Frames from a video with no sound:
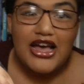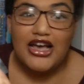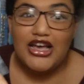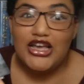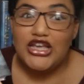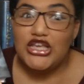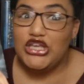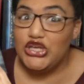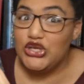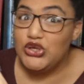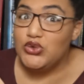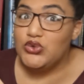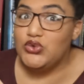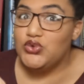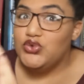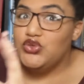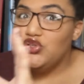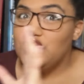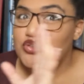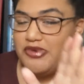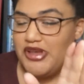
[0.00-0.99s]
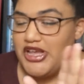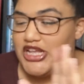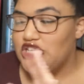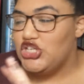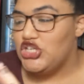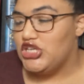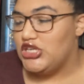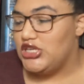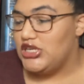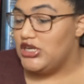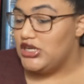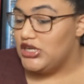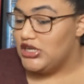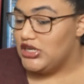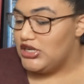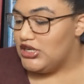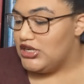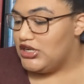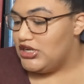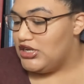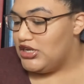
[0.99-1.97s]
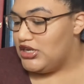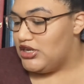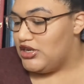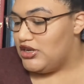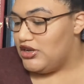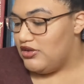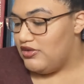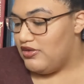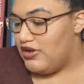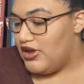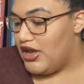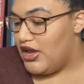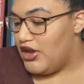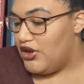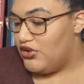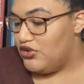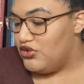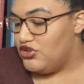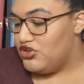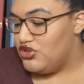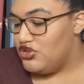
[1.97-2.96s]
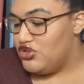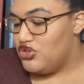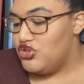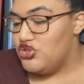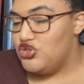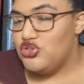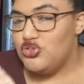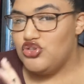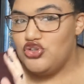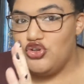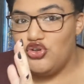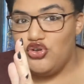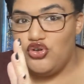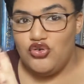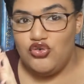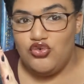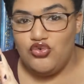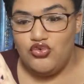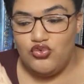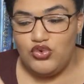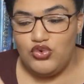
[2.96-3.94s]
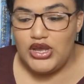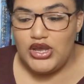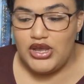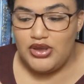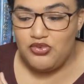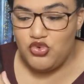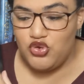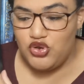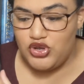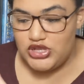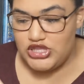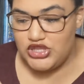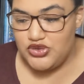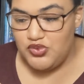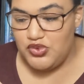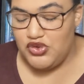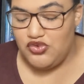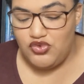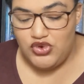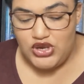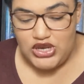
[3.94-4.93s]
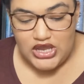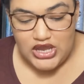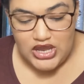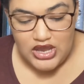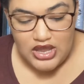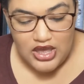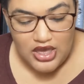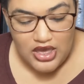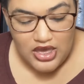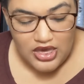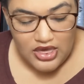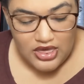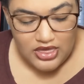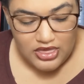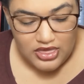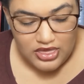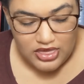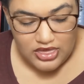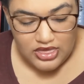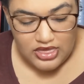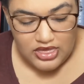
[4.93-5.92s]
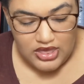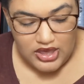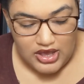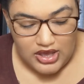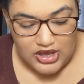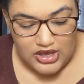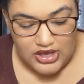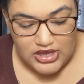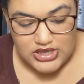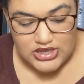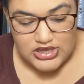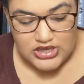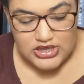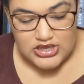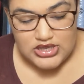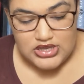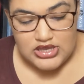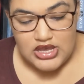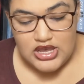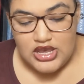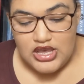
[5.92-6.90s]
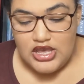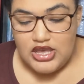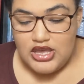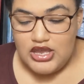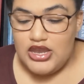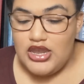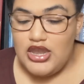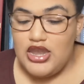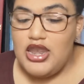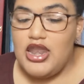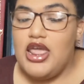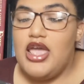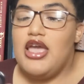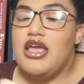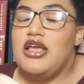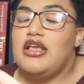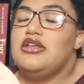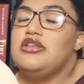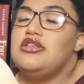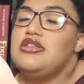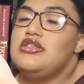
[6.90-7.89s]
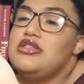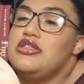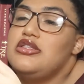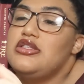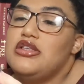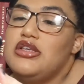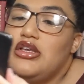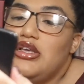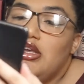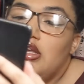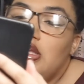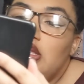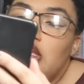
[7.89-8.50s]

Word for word: a huge mansion of a house, so I'm going to be reading this. Next